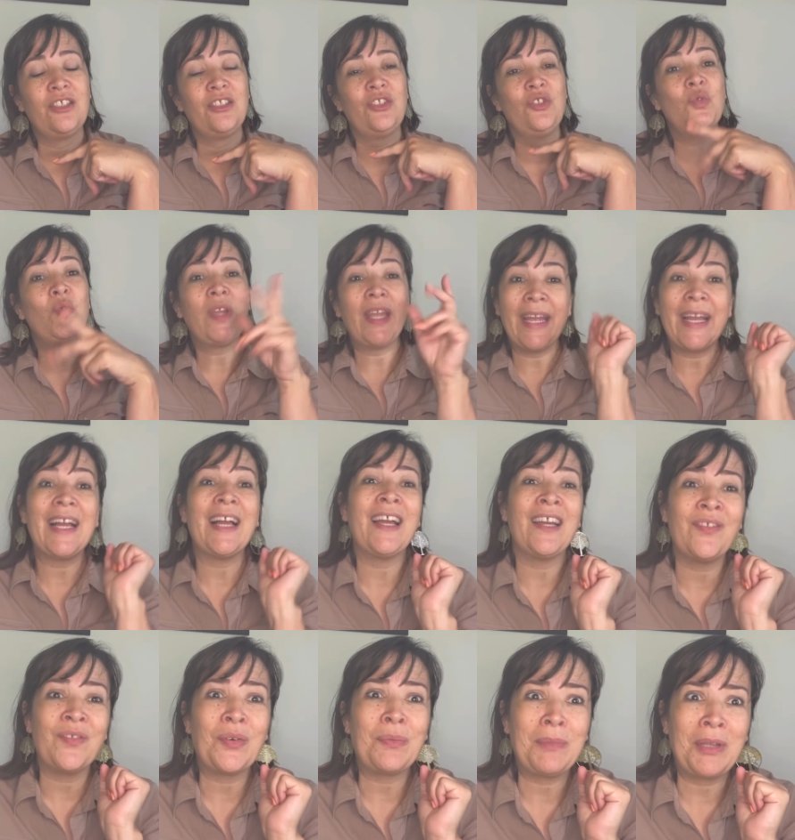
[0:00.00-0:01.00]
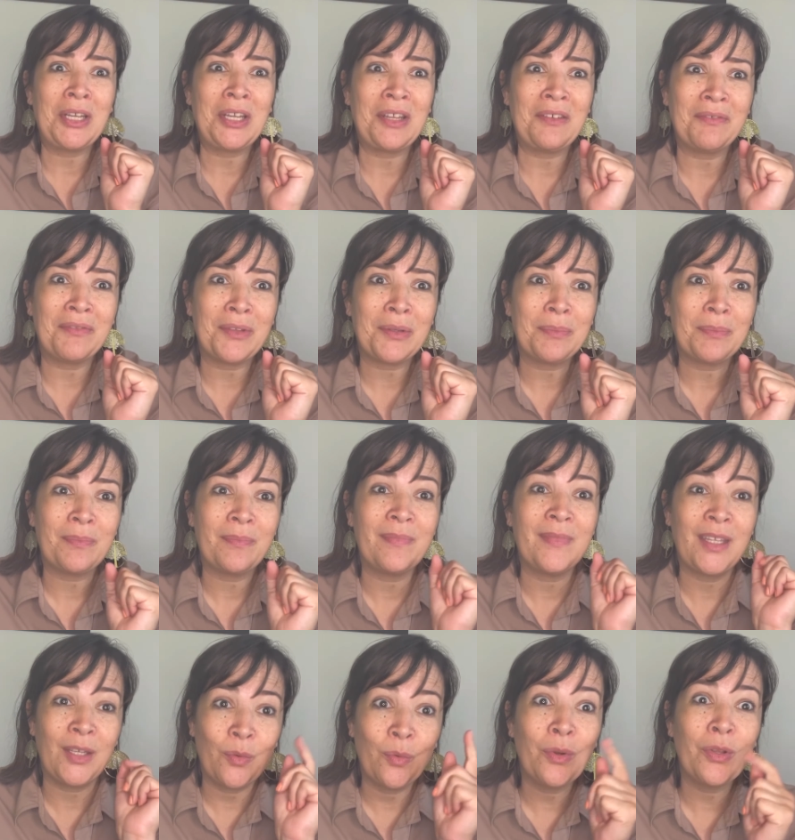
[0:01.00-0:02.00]
You can't hide from any of them.
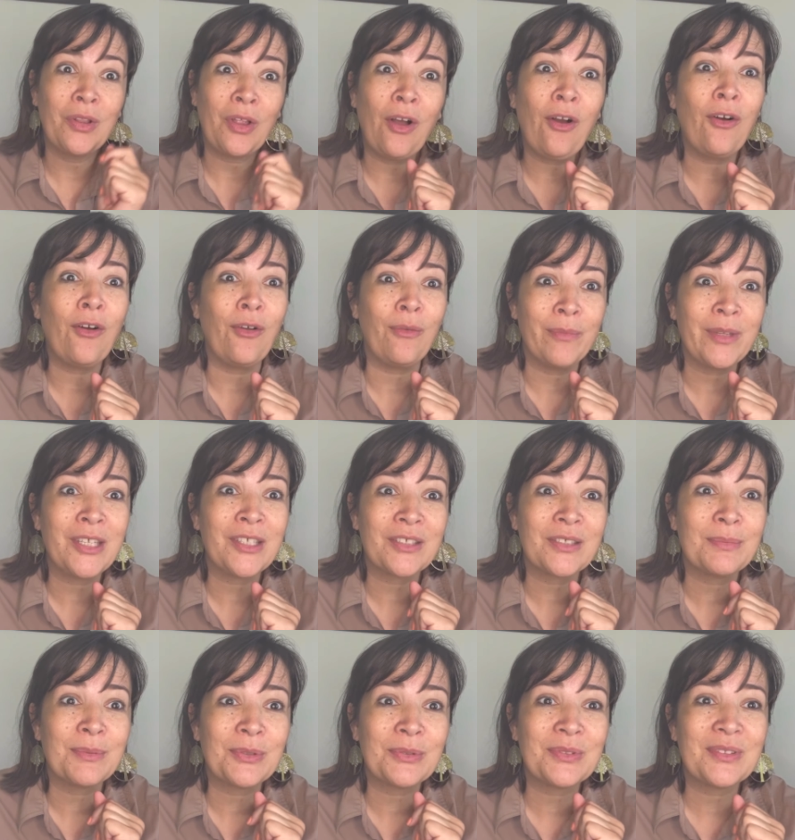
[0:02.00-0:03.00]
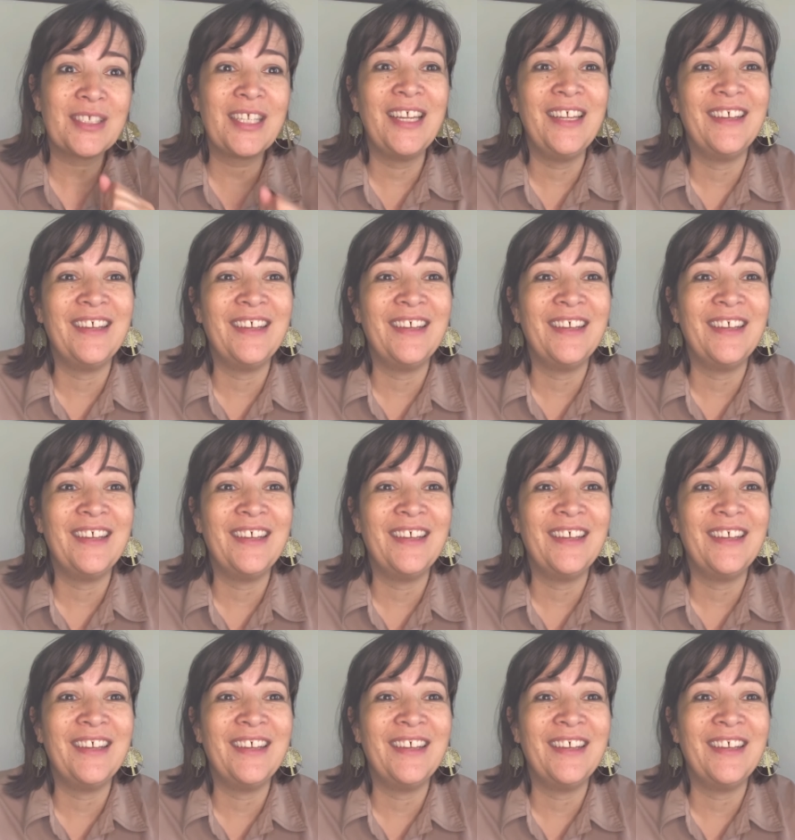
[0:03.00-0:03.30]
They will all be exposed.